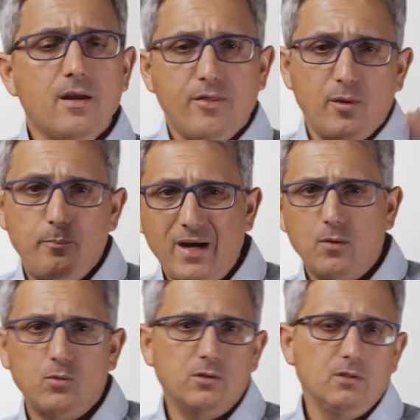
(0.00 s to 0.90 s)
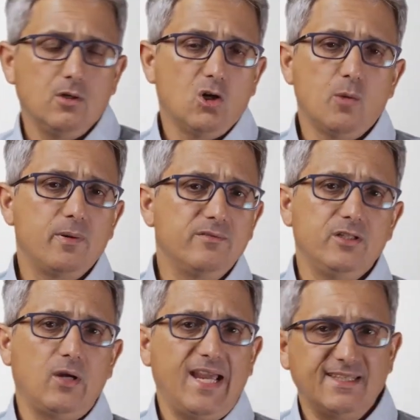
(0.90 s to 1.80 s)
The power
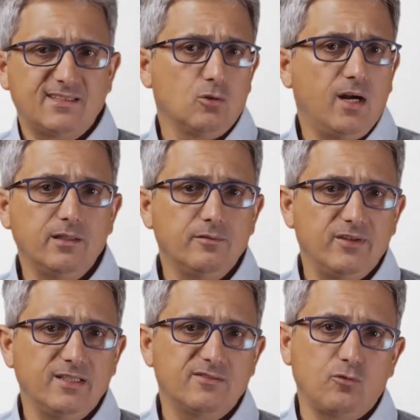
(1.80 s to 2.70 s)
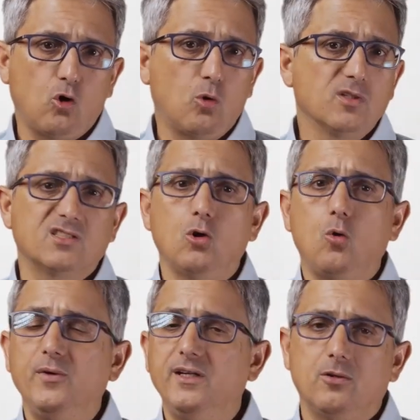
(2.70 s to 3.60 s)
OpenVINO adds to Hugging Face for almost
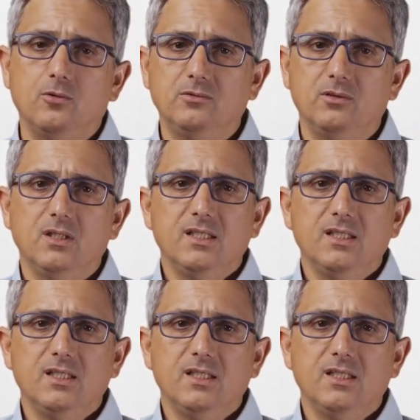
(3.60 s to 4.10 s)
no recode